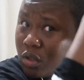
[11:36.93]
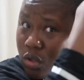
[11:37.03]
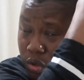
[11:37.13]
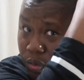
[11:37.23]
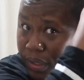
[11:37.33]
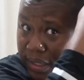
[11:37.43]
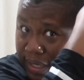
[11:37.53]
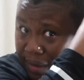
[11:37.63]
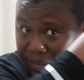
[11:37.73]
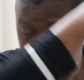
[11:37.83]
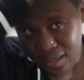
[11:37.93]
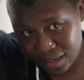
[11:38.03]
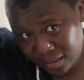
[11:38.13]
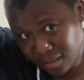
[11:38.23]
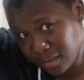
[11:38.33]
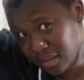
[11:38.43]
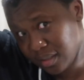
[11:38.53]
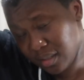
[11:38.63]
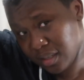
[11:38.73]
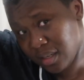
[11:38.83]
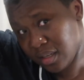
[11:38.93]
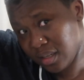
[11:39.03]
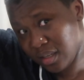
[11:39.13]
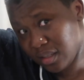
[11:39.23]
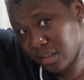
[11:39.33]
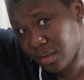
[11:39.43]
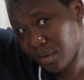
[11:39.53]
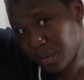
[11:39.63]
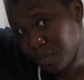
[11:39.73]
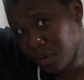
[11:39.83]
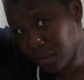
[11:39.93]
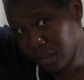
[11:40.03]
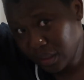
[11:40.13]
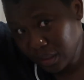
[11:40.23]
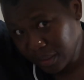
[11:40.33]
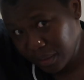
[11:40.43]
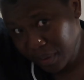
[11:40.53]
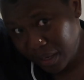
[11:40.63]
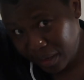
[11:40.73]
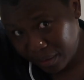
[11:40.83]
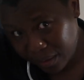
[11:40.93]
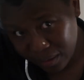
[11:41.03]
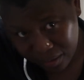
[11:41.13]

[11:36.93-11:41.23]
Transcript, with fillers: two weeks after that. So a month, this is my hair.